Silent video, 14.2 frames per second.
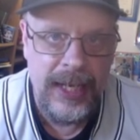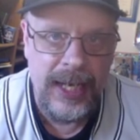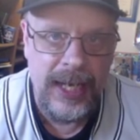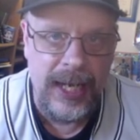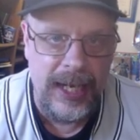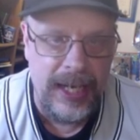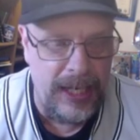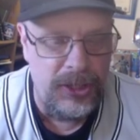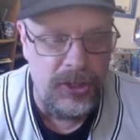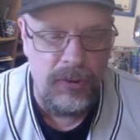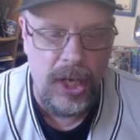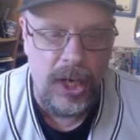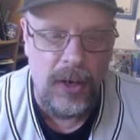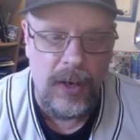And as you
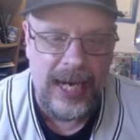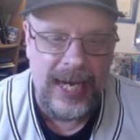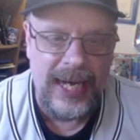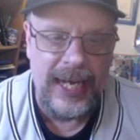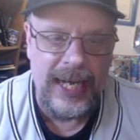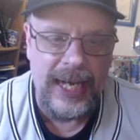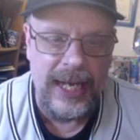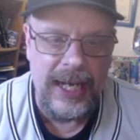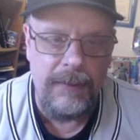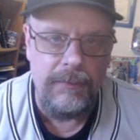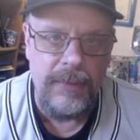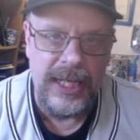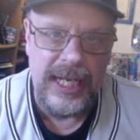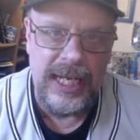know, I
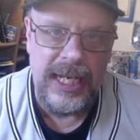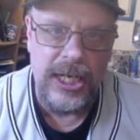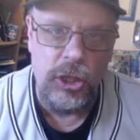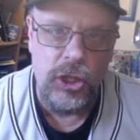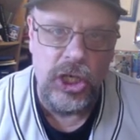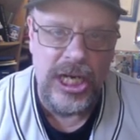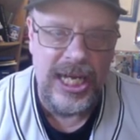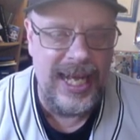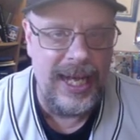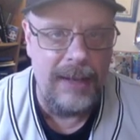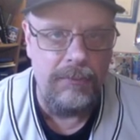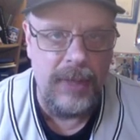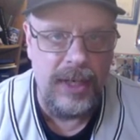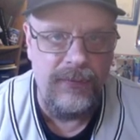am the
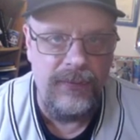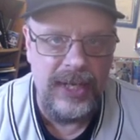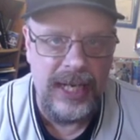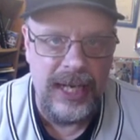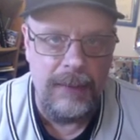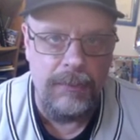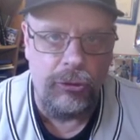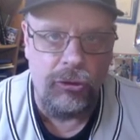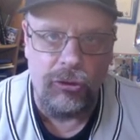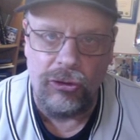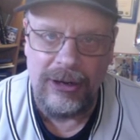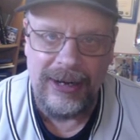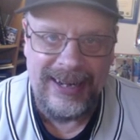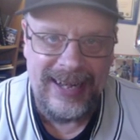GM of the
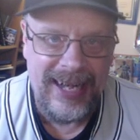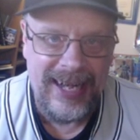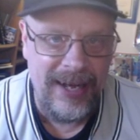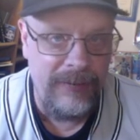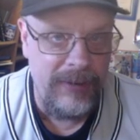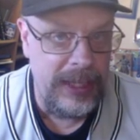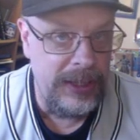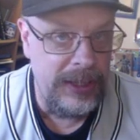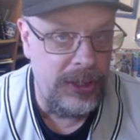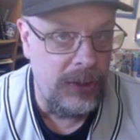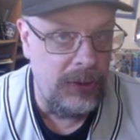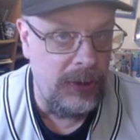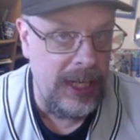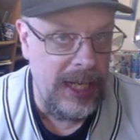Providence
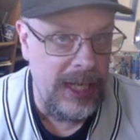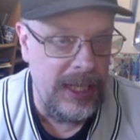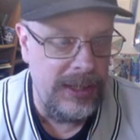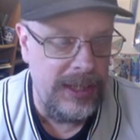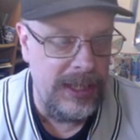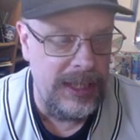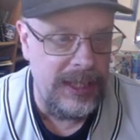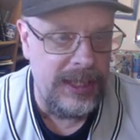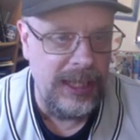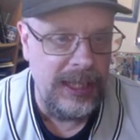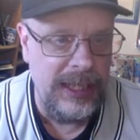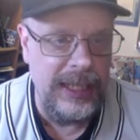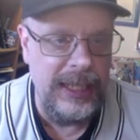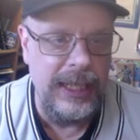Grays in this
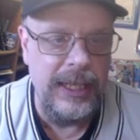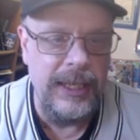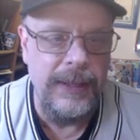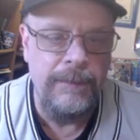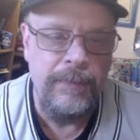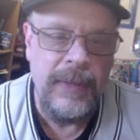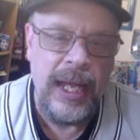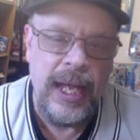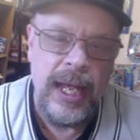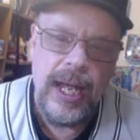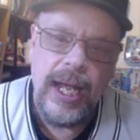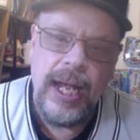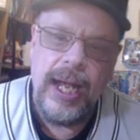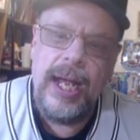league.
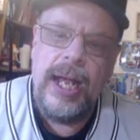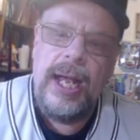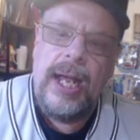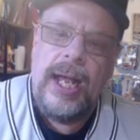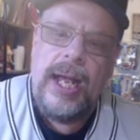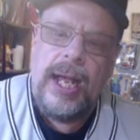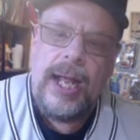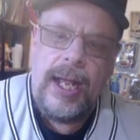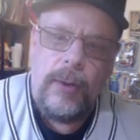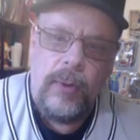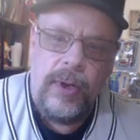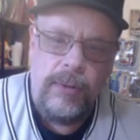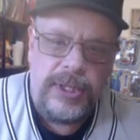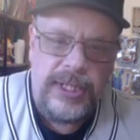And
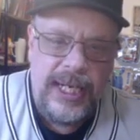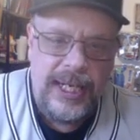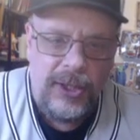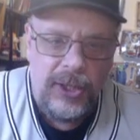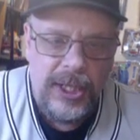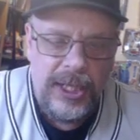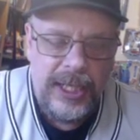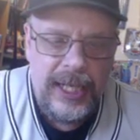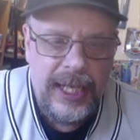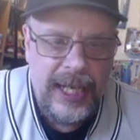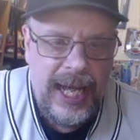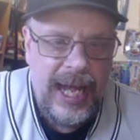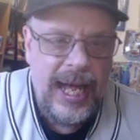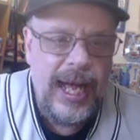we will take a look
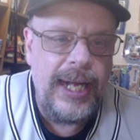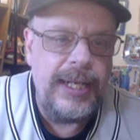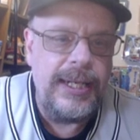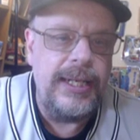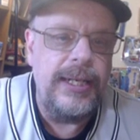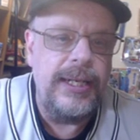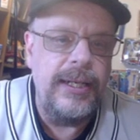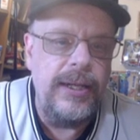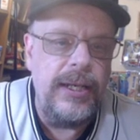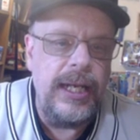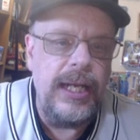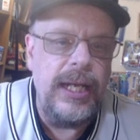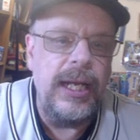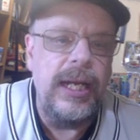at
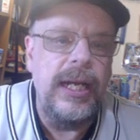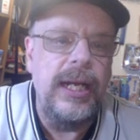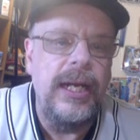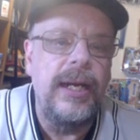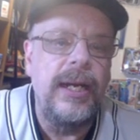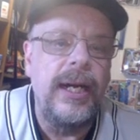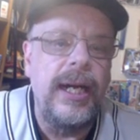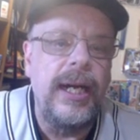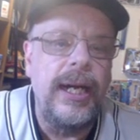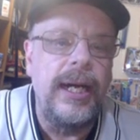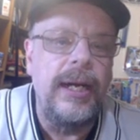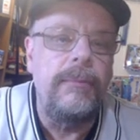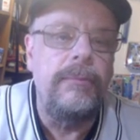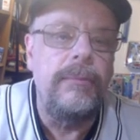the
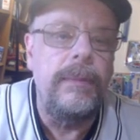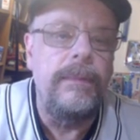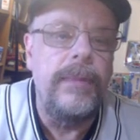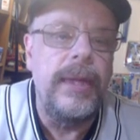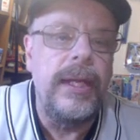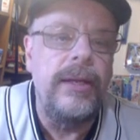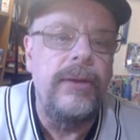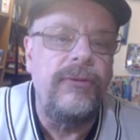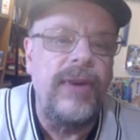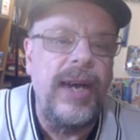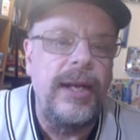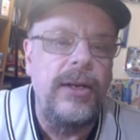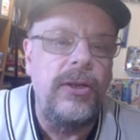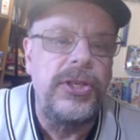um,
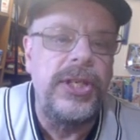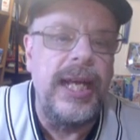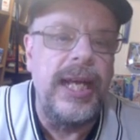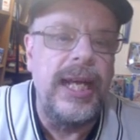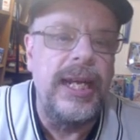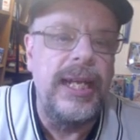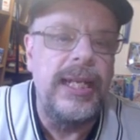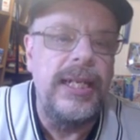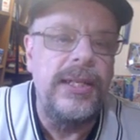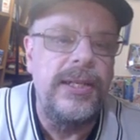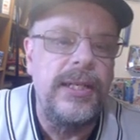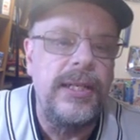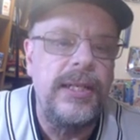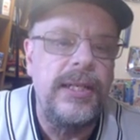final standings.